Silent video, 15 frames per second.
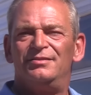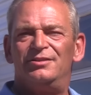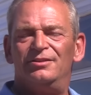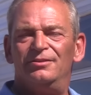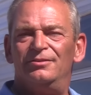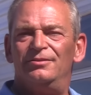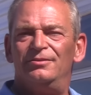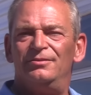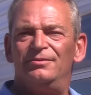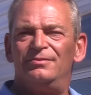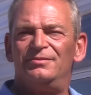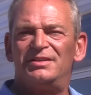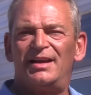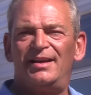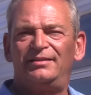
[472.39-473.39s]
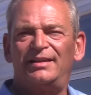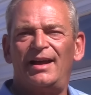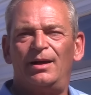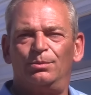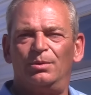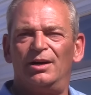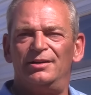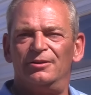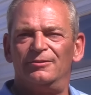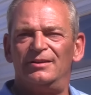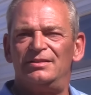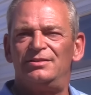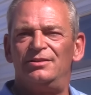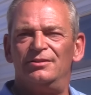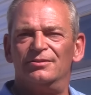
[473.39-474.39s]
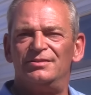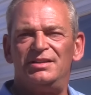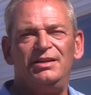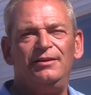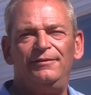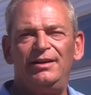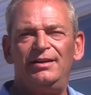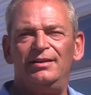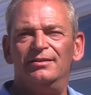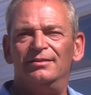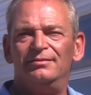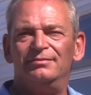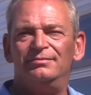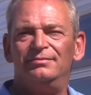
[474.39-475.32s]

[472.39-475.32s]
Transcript: to take that wire into your T V.